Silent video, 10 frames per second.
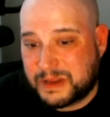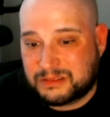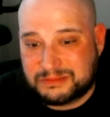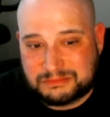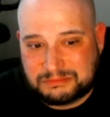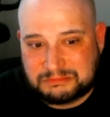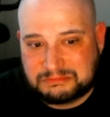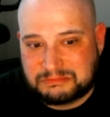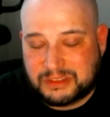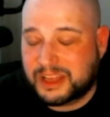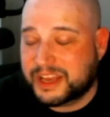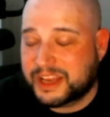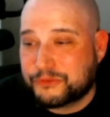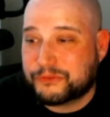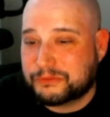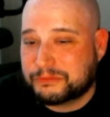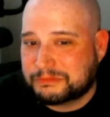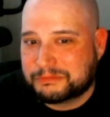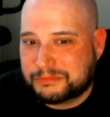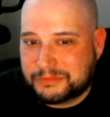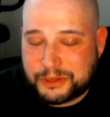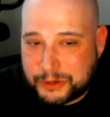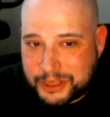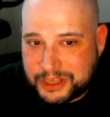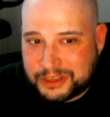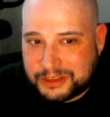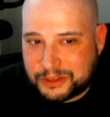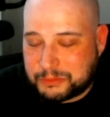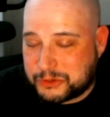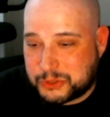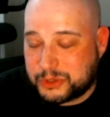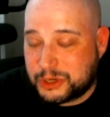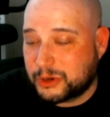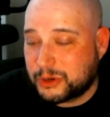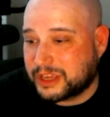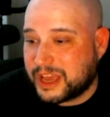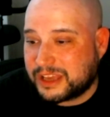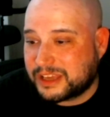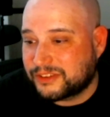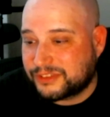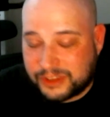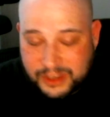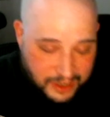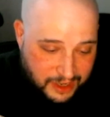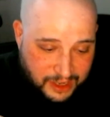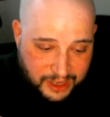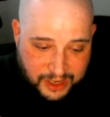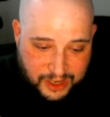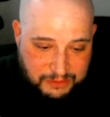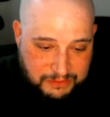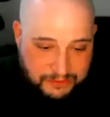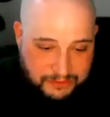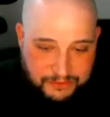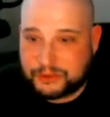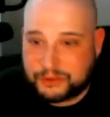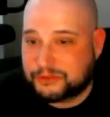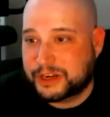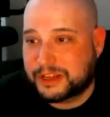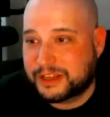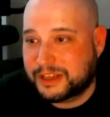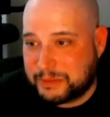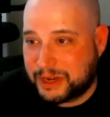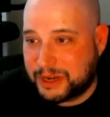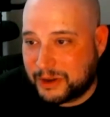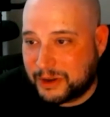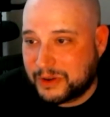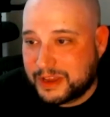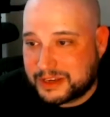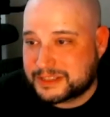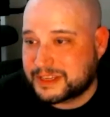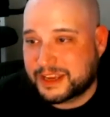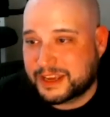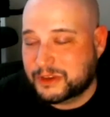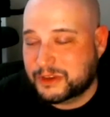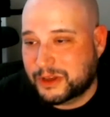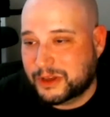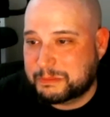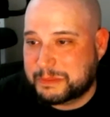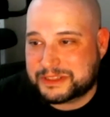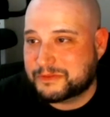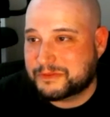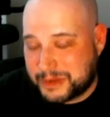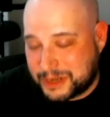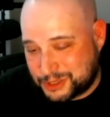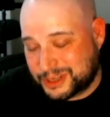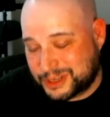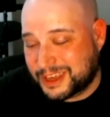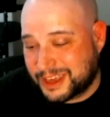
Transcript: life, liberty, in the pursuit of the New York Yankees, feel free to let me know, because I'll give you all the best information I can.